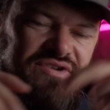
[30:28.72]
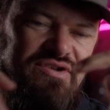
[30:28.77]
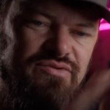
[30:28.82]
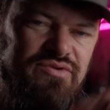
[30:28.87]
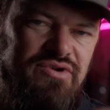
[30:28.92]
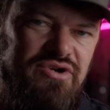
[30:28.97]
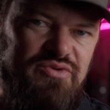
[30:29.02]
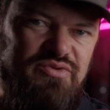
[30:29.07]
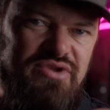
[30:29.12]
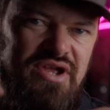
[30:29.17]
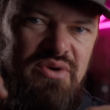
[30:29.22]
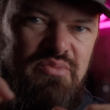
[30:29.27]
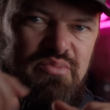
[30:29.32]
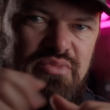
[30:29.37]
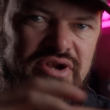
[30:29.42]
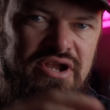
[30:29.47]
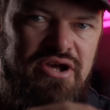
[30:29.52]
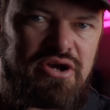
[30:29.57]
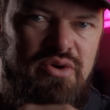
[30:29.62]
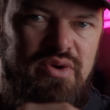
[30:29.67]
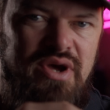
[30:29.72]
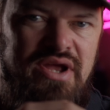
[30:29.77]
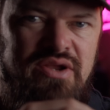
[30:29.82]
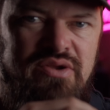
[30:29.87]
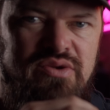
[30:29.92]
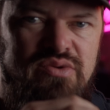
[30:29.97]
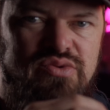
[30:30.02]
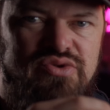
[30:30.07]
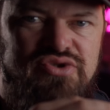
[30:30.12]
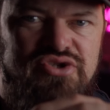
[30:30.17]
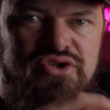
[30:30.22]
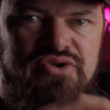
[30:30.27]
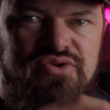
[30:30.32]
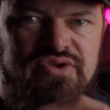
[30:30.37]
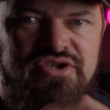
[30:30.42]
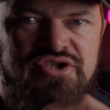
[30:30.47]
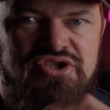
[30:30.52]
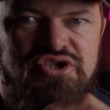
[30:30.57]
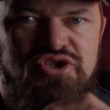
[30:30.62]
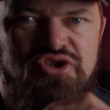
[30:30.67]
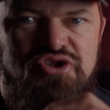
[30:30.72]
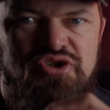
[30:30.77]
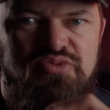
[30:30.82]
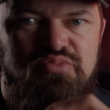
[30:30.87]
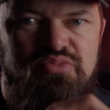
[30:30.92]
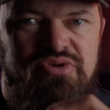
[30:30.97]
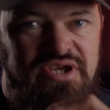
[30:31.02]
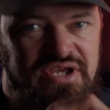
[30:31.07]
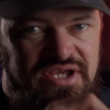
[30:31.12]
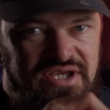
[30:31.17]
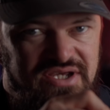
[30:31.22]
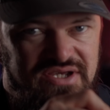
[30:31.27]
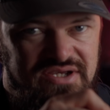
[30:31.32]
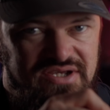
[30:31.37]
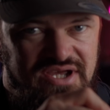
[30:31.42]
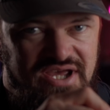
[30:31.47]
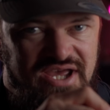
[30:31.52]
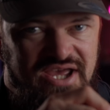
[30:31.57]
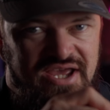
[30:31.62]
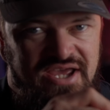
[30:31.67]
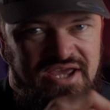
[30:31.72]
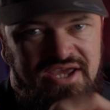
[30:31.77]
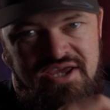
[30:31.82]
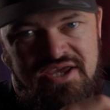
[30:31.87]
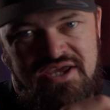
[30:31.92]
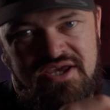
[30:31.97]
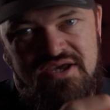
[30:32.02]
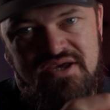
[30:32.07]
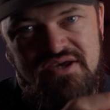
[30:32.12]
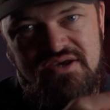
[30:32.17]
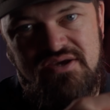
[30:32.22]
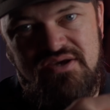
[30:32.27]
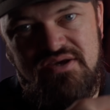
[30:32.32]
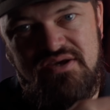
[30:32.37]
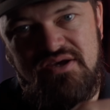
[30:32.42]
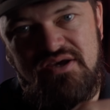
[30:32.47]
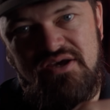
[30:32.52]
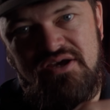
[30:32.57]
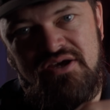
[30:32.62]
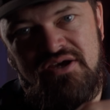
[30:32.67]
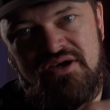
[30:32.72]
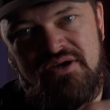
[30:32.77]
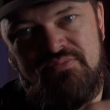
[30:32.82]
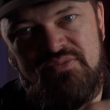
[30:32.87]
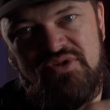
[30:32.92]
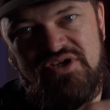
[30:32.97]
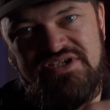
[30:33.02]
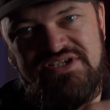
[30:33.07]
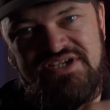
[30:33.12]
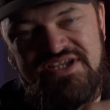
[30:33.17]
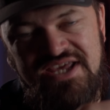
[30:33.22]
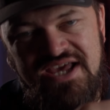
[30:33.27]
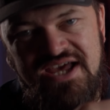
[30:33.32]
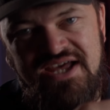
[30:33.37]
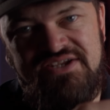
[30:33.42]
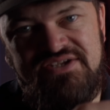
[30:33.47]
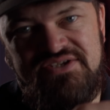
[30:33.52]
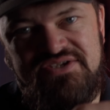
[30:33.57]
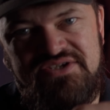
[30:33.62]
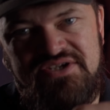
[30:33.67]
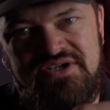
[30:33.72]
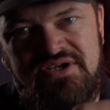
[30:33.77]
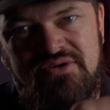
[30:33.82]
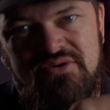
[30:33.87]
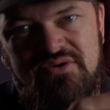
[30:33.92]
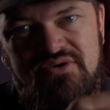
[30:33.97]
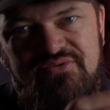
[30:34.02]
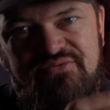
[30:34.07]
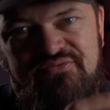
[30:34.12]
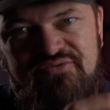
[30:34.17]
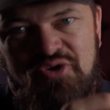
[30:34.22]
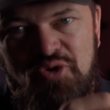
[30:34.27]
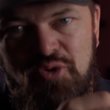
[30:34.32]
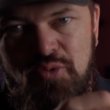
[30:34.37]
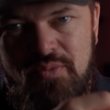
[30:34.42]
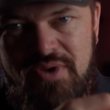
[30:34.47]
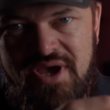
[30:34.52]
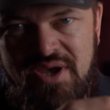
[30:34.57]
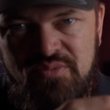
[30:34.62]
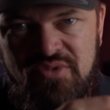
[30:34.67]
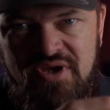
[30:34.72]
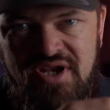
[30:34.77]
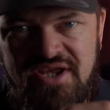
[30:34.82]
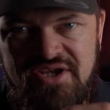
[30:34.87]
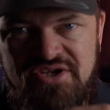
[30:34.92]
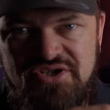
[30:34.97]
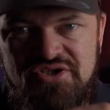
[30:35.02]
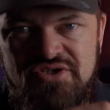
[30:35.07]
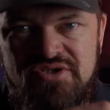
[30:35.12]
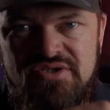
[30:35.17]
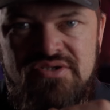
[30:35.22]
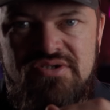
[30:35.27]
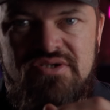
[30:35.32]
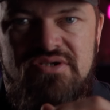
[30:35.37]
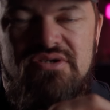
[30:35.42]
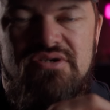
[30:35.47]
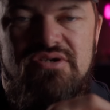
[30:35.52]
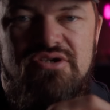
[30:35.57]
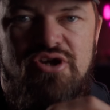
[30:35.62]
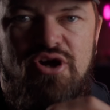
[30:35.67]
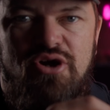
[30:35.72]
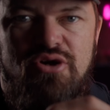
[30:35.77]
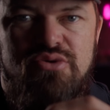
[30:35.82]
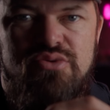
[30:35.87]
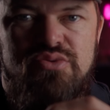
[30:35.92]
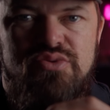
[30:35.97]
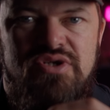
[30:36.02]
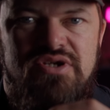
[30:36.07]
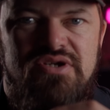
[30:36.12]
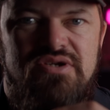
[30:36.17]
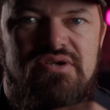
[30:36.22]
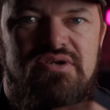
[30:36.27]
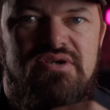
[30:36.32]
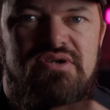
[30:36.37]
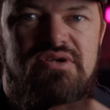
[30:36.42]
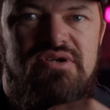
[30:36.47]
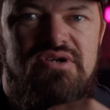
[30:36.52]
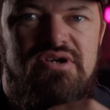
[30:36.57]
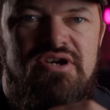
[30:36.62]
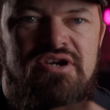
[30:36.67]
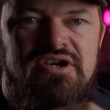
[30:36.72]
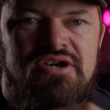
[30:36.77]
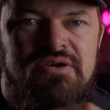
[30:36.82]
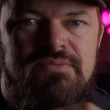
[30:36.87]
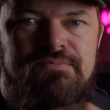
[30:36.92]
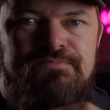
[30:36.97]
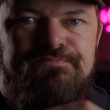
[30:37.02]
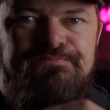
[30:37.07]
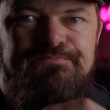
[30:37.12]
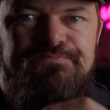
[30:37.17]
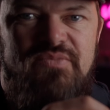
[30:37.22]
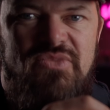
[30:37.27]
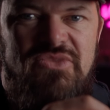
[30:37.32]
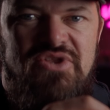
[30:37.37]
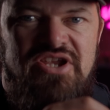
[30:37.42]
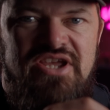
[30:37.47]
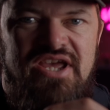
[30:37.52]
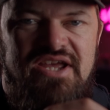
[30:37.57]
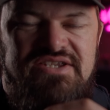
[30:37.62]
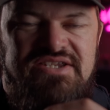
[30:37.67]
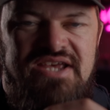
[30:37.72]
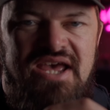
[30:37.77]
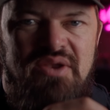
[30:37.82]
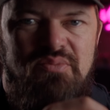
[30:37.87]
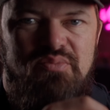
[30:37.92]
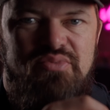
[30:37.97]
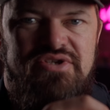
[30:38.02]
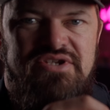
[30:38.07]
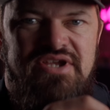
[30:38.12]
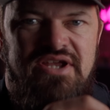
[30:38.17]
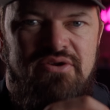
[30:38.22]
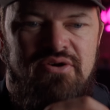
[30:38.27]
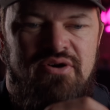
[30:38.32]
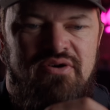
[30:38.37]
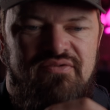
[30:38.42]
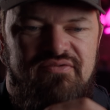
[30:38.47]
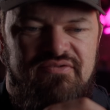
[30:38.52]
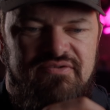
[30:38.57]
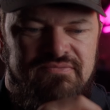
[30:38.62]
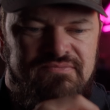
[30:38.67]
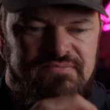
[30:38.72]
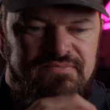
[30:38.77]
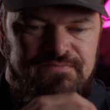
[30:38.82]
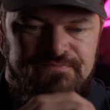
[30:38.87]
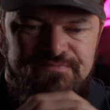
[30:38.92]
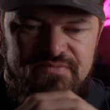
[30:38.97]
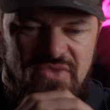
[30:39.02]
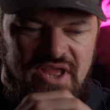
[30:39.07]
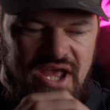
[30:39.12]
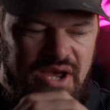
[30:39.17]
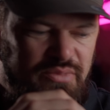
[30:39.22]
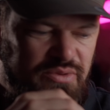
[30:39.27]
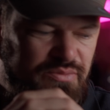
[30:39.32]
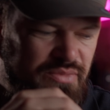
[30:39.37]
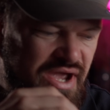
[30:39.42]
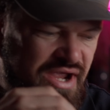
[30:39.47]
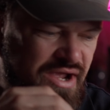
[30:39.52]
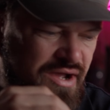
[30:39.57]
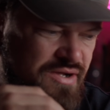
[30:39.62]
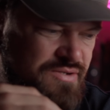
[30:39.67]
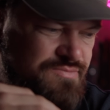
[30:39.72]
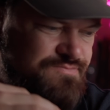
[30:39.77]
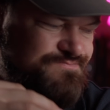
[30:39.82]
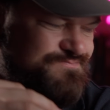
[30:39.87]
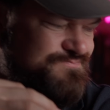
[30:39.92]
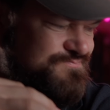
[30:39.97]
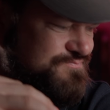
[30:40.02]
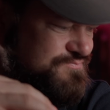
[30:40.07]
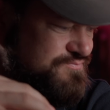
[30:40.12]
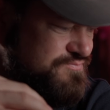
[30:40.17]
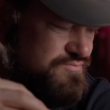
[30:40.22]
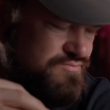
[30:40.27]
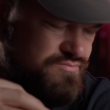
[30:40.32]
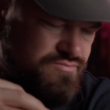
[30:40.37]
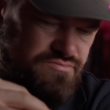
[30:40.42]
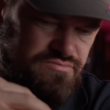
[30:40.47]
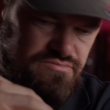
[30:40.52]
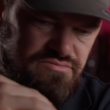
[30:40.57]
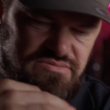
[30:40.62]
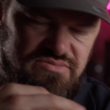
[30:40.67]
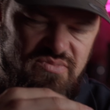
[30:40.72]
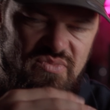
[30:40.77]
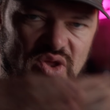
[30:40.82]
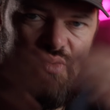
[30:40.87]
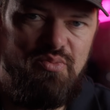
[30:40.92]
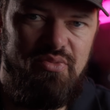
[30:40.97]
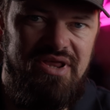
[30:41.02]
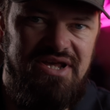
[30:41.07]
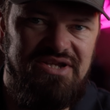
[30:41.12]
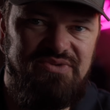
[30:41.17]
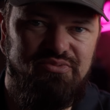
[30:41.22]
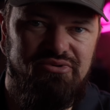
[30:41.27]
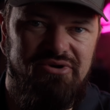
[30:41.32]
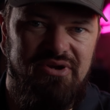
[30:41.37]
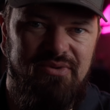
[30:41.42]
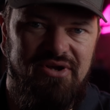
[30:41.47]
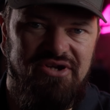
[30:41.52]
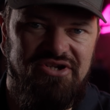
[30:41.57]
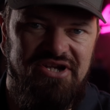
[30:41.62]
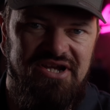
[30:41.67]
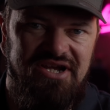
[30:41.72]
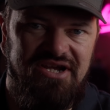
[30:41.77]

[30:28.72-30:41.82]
a little look down below, and then also there should be a Dehancer film emulation code to get 10% off. That'd be mega. But that's pretty much